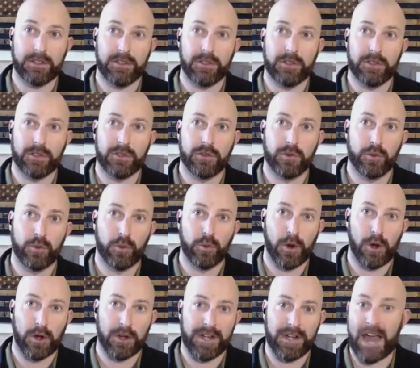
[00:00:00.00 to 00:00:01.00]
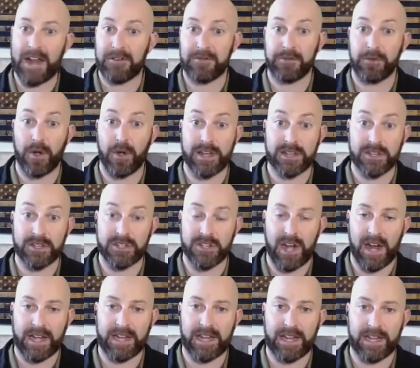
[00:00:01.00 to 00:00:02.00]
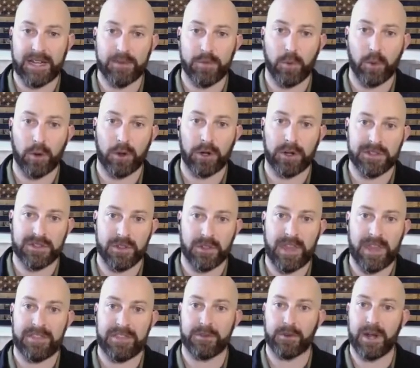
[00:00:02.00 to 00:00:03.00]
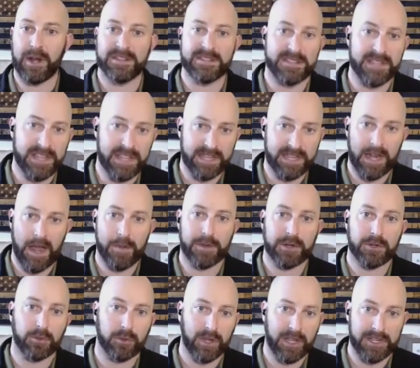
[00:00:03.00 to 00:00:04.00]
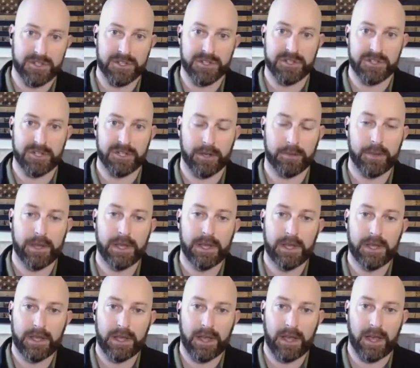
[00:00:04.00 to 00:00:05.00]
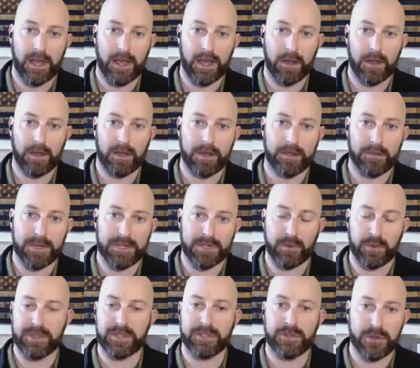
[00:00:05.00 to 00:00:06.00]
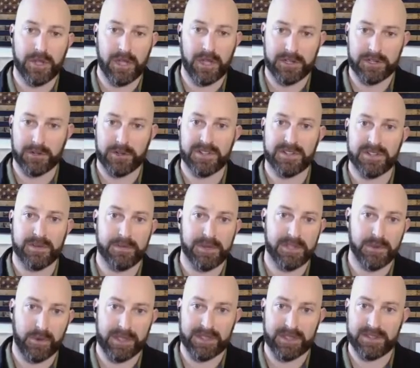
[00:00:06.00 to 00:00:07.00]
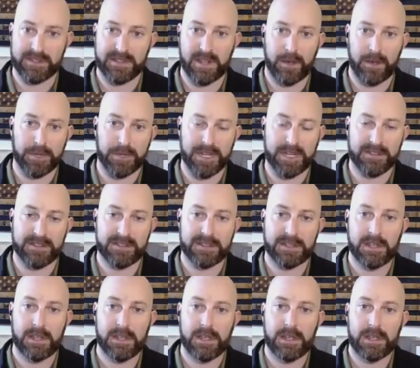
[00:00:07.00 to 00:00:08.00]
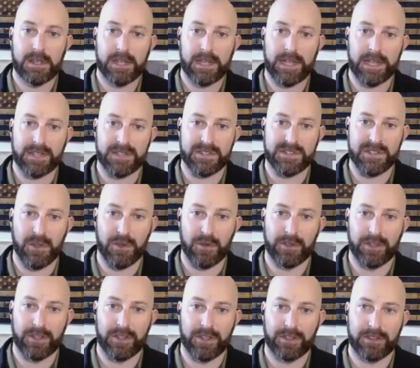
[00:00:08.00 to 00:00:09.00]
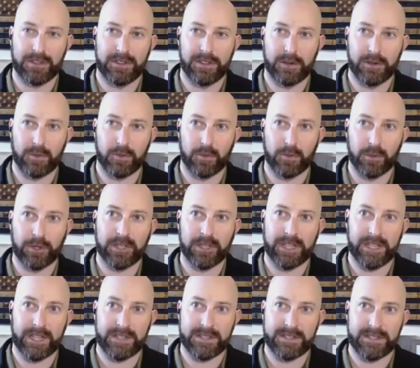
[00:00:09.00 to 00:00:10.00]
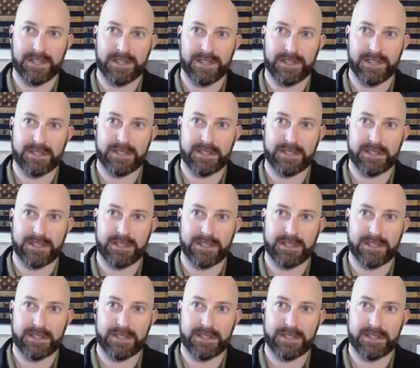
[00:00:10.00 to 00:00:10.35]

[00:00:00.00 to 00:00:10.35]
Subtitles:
you are not a friend to China anymore, and so that threatens the economic relationship between the two countries and between these companies. And so the really it's